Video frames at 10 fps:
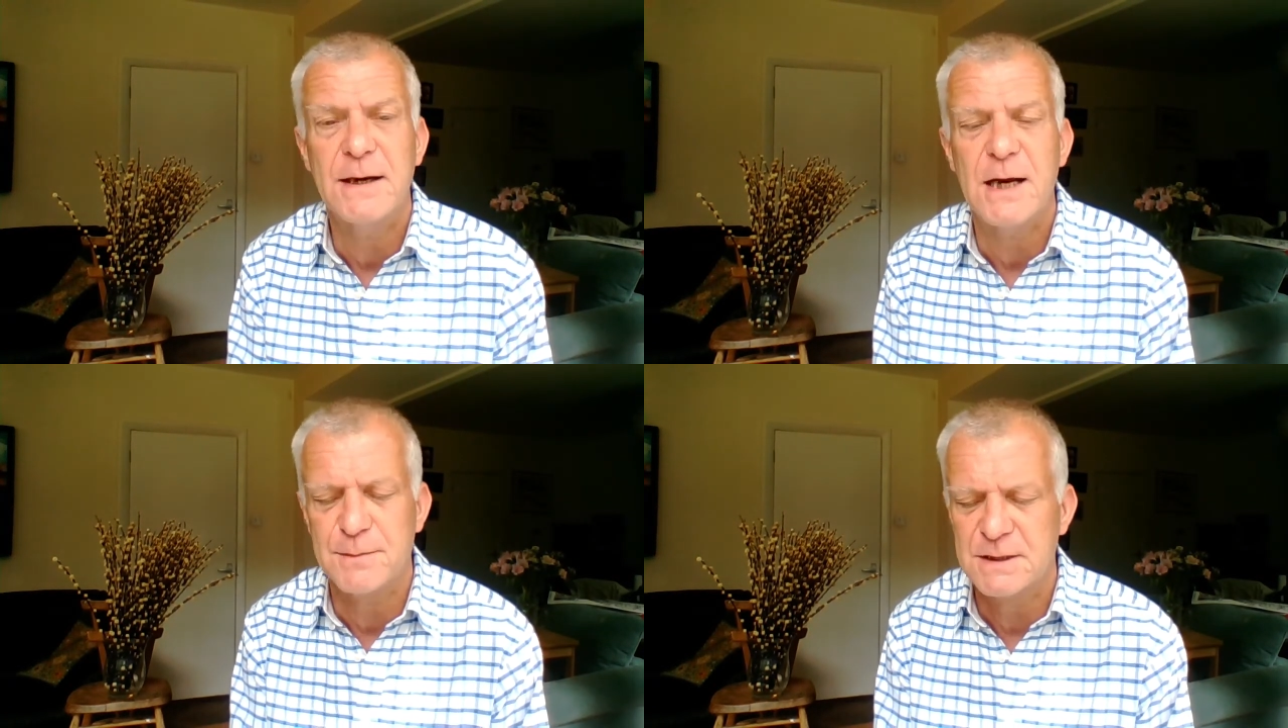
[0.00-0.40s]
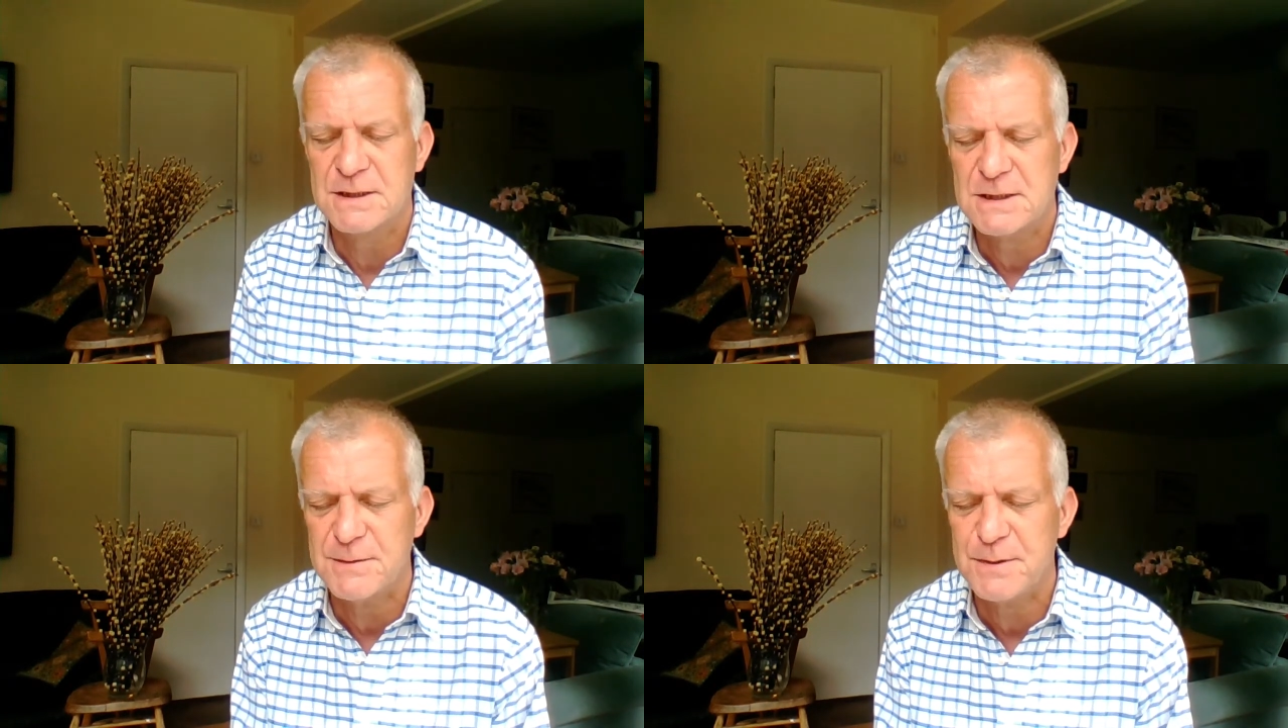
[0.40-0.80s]
Edmund
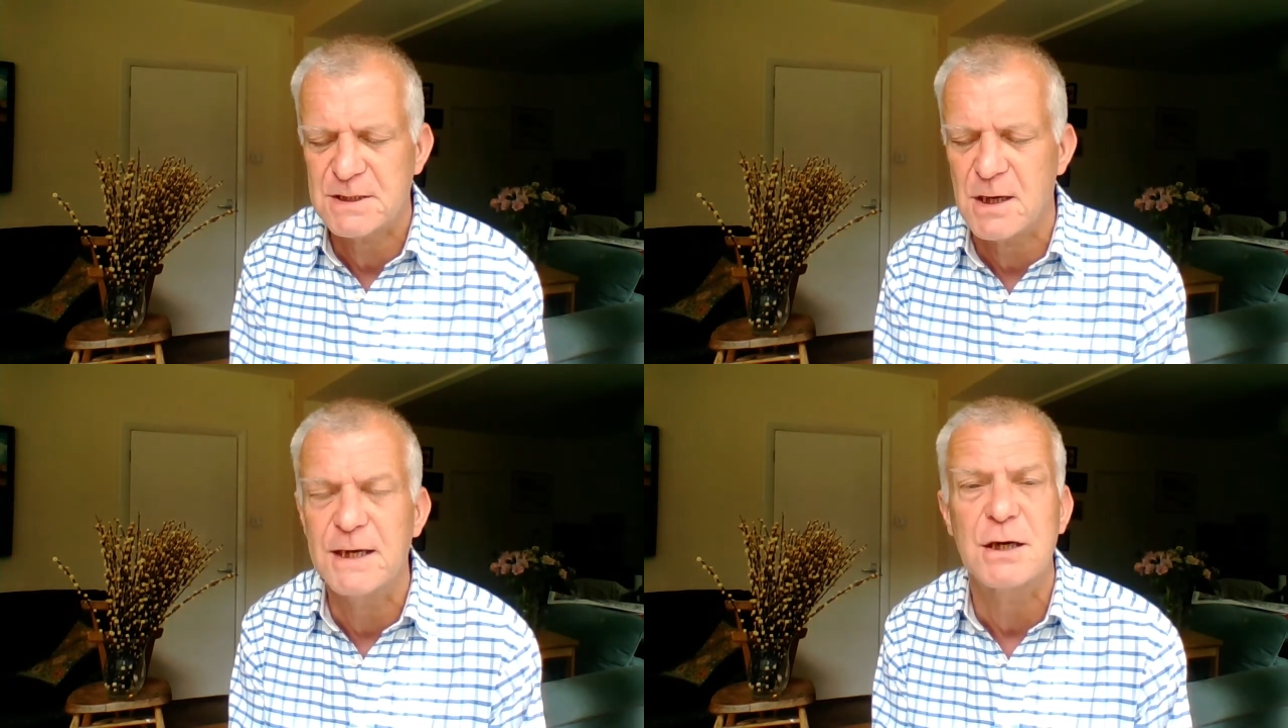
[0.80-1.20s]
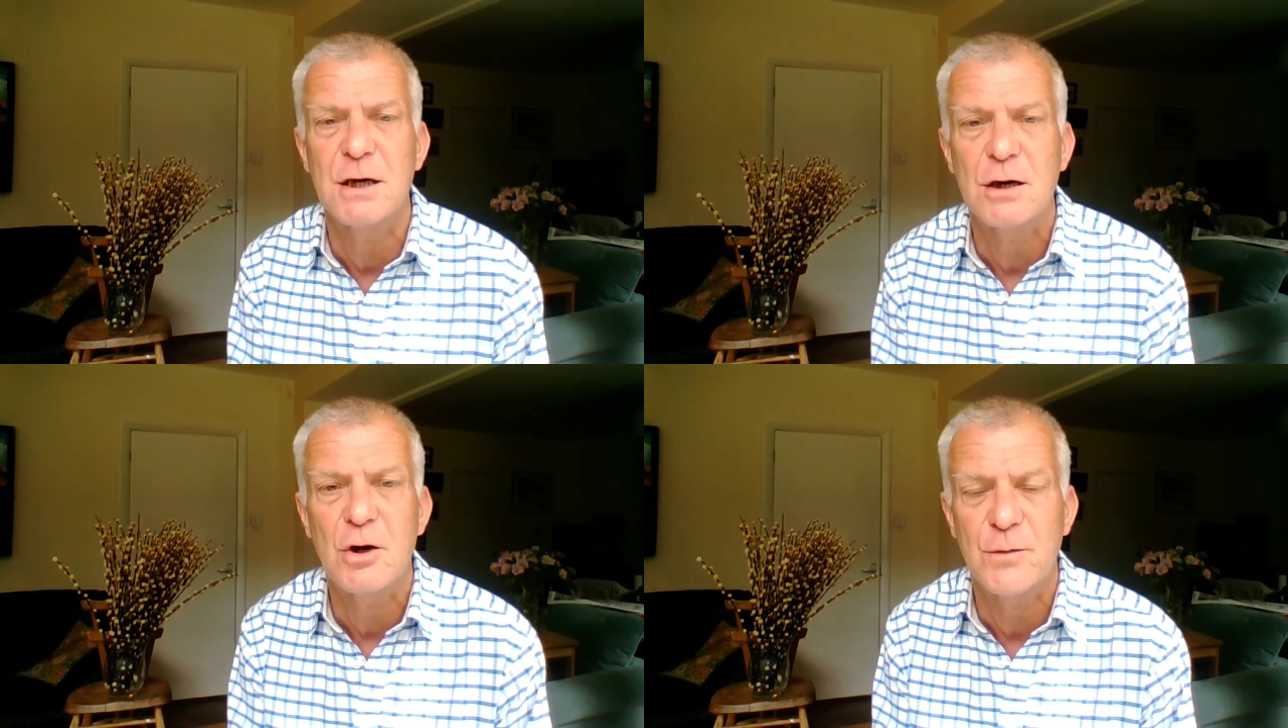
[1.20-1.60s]
sit beside
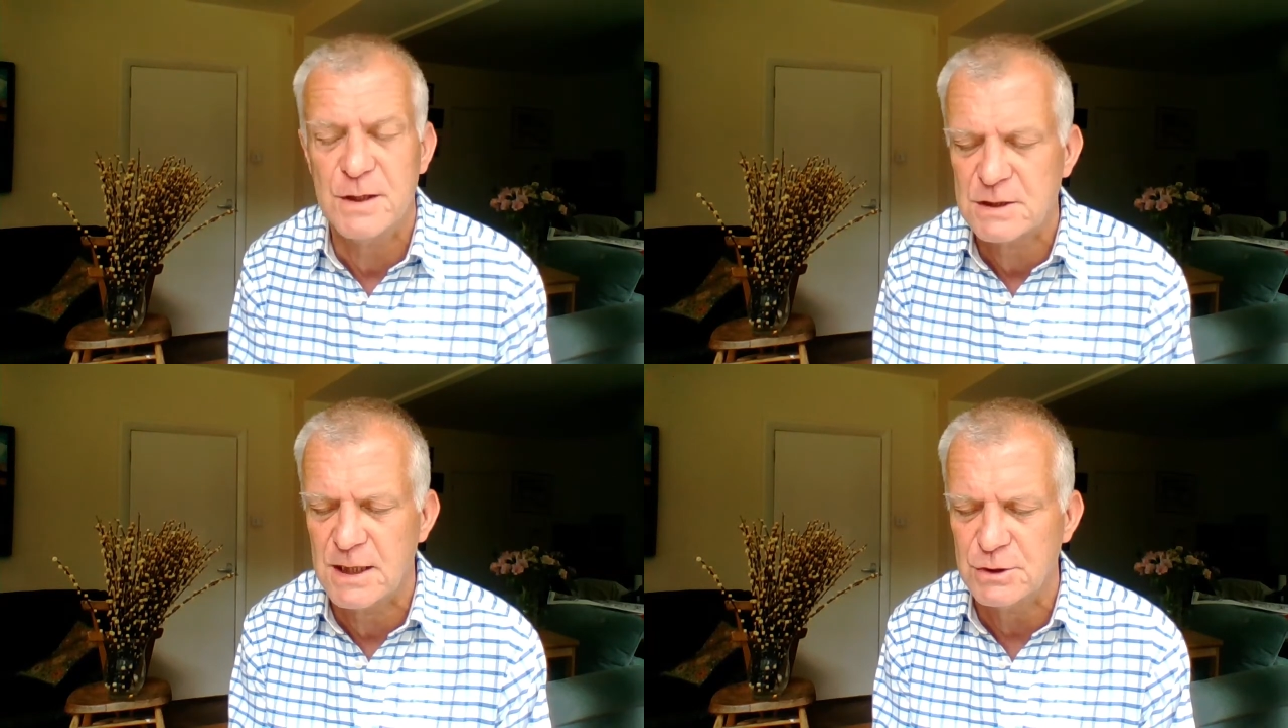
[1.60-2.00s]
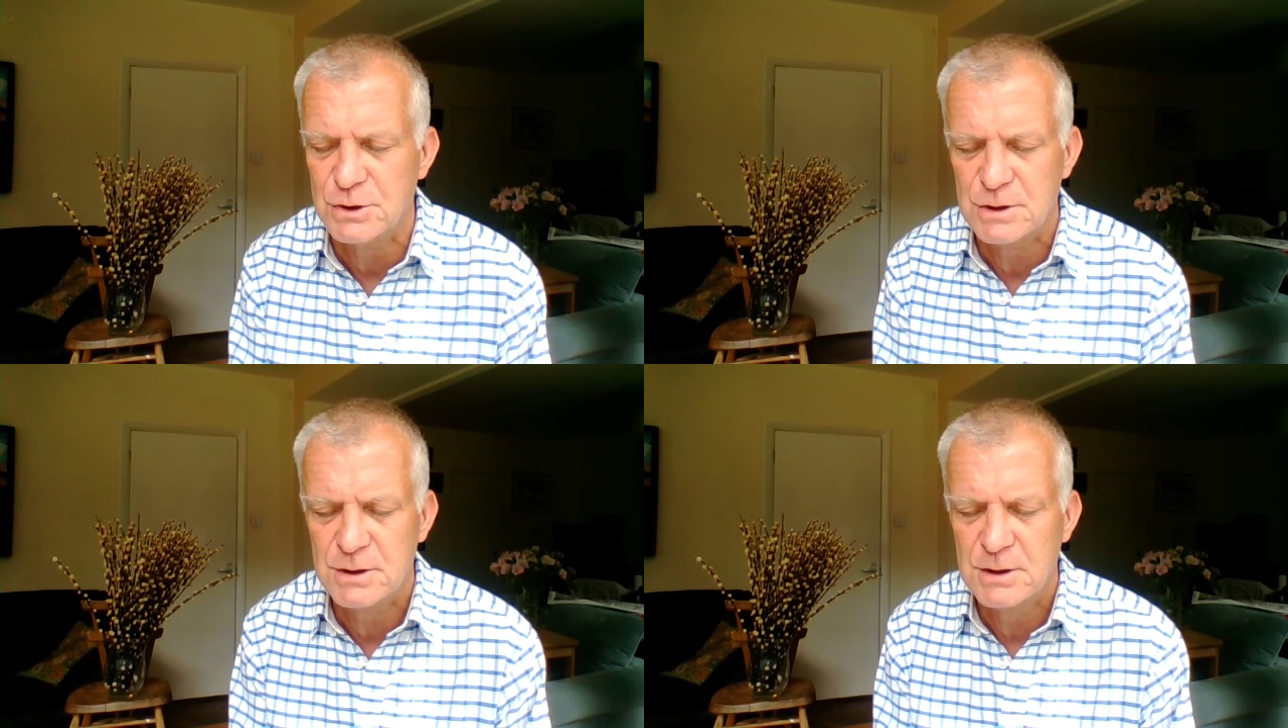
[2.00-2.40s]
her on the sledge.